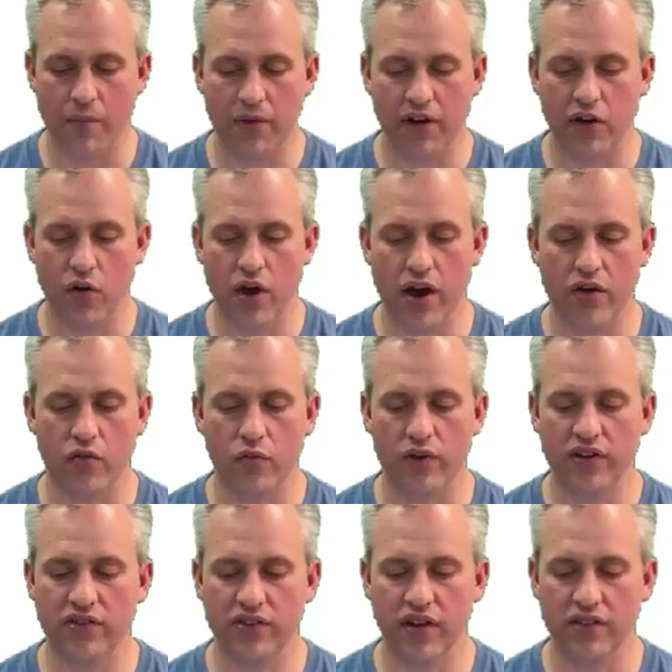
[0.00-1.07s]
going to go ahead and
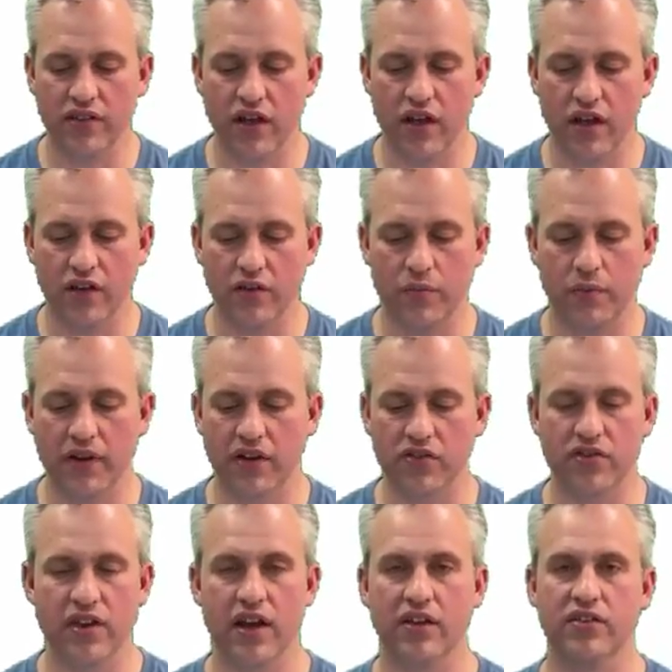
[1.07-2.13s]
reset the hunt because
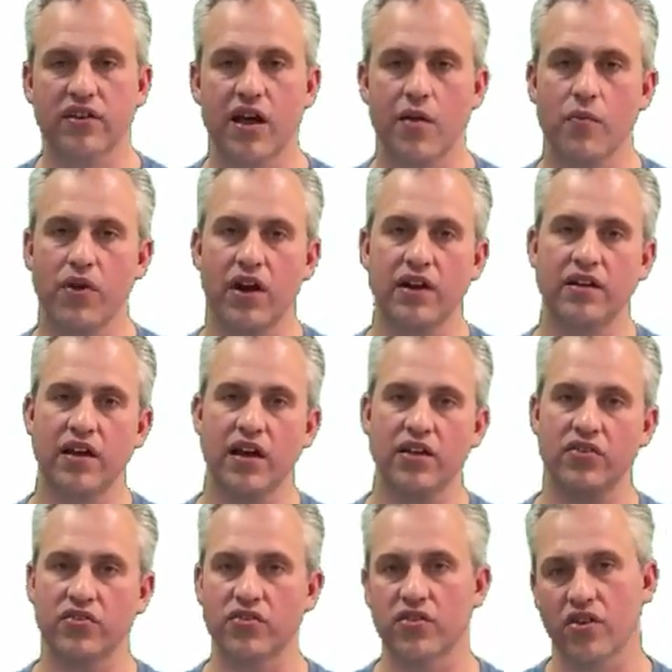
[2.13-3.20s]
next time when I
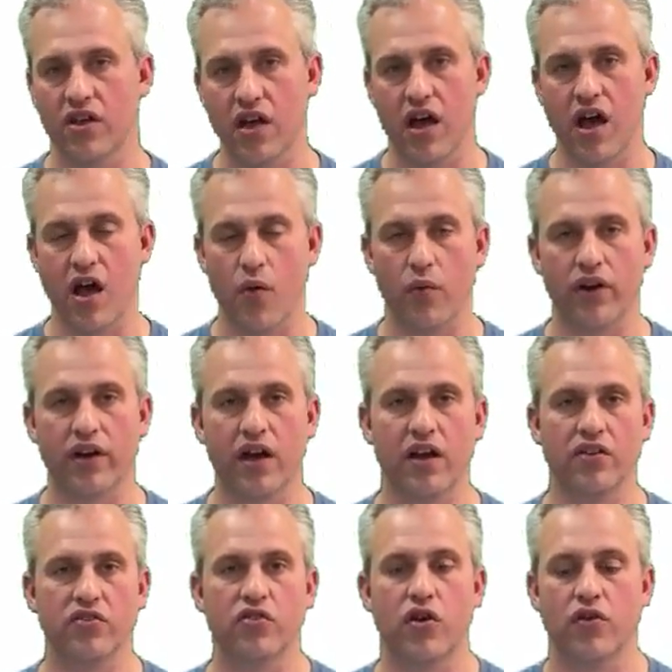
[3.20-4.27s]
test, I want to kind
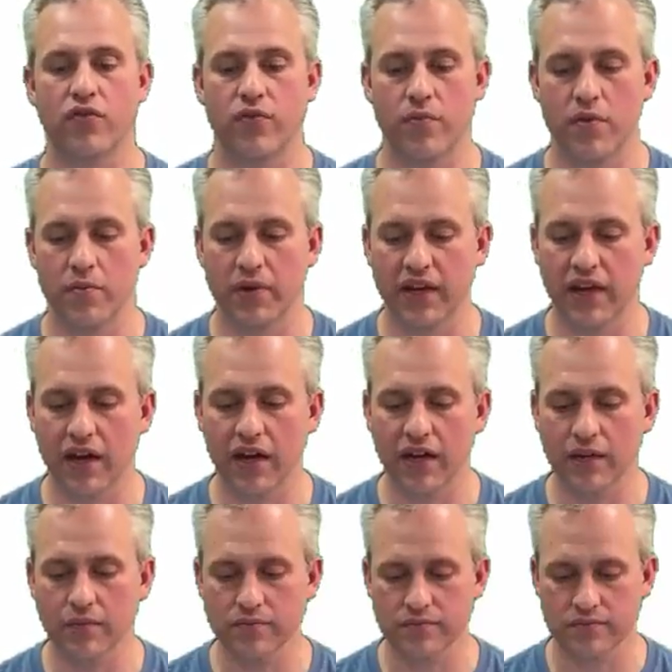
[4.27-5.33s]
of start from the
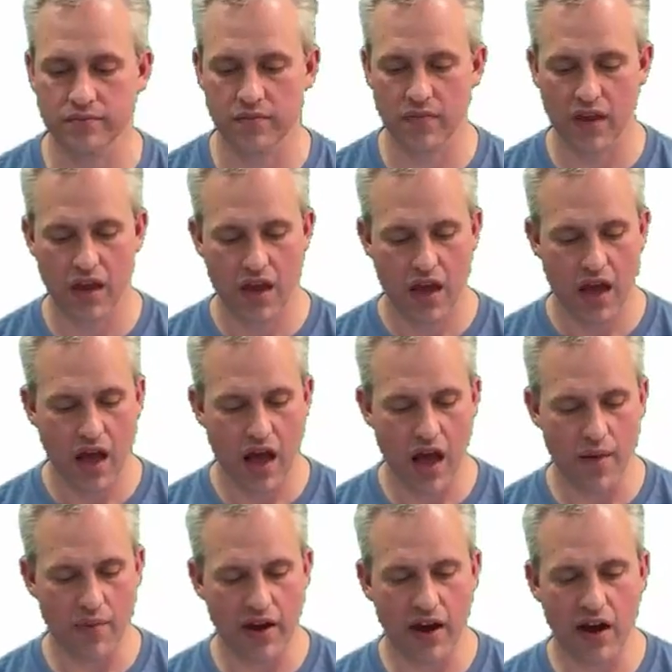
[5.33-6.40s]
beginning.
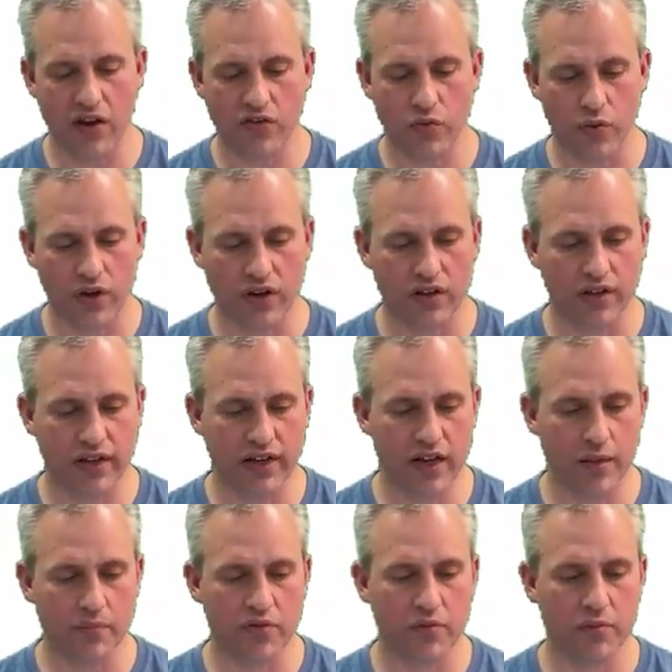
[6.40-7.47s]
And I also want to clean
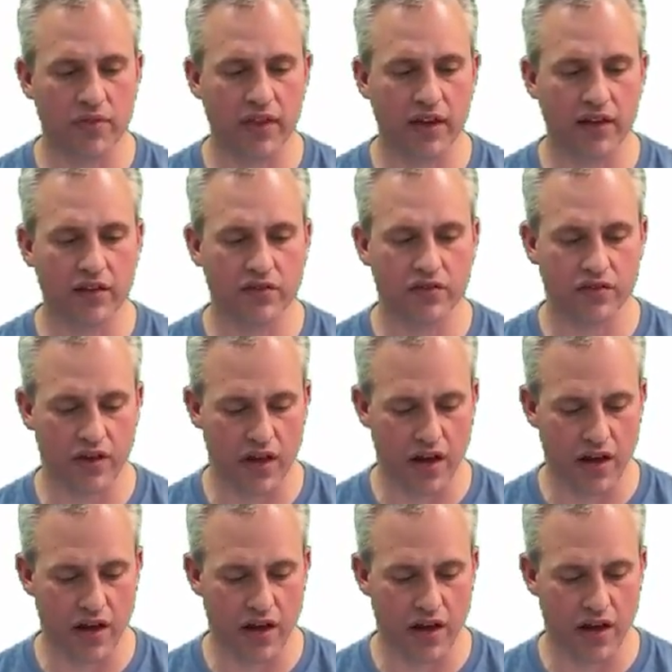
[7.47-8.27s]
up some things.